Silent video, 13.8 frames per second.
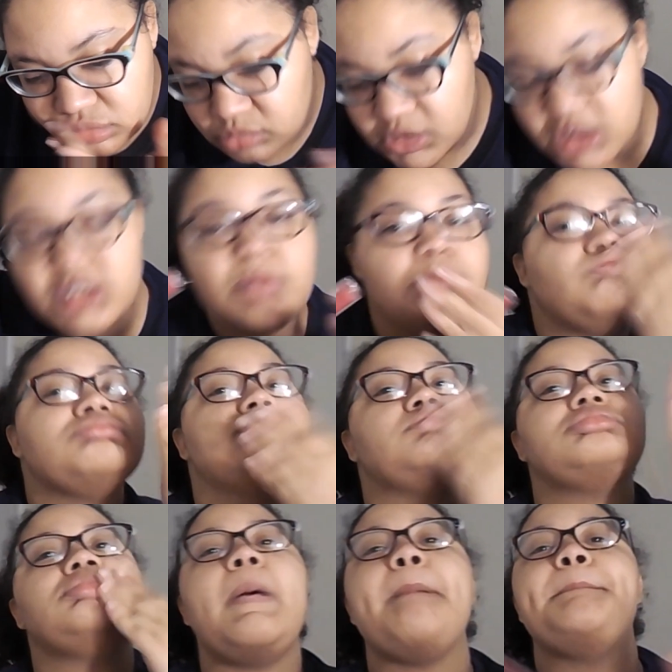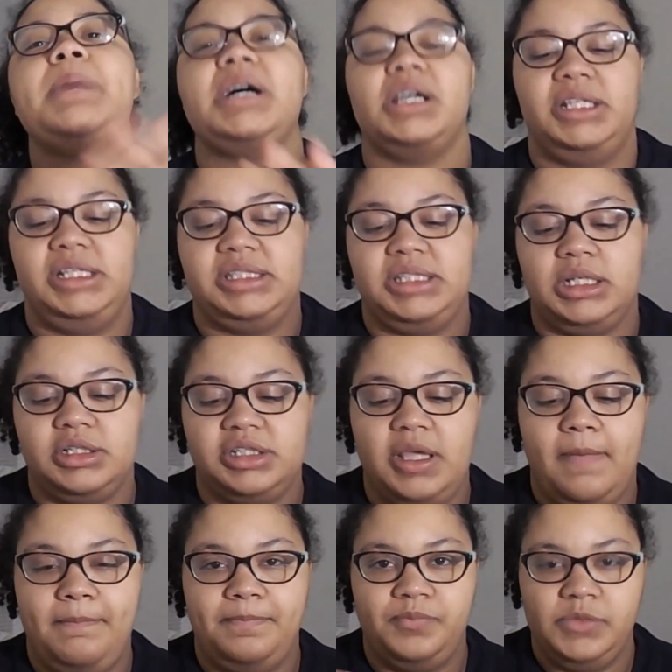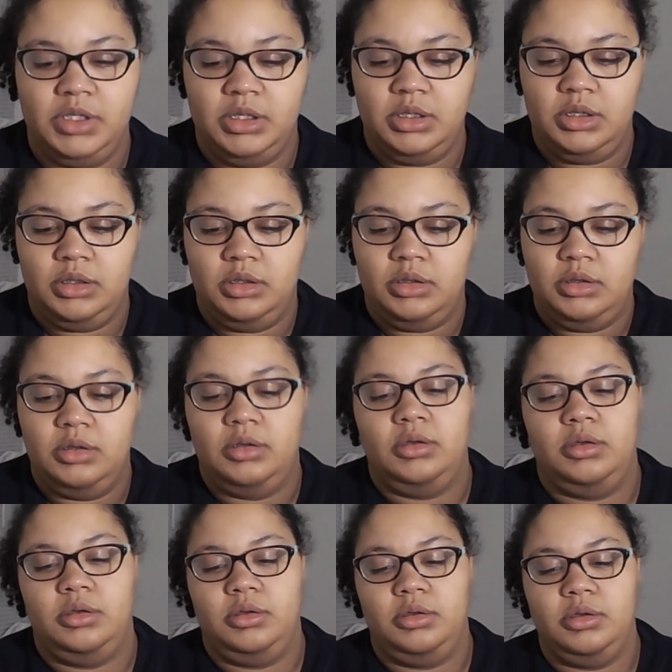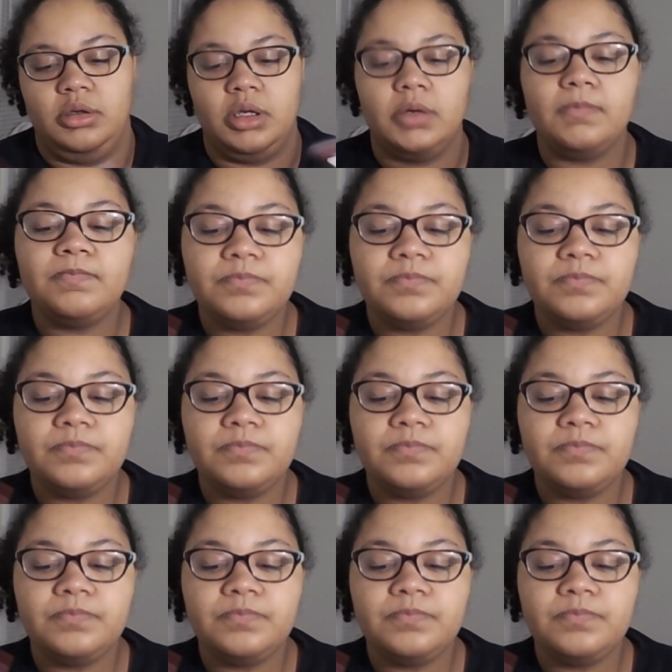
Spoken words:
Let's bucket these suckers up. Alright.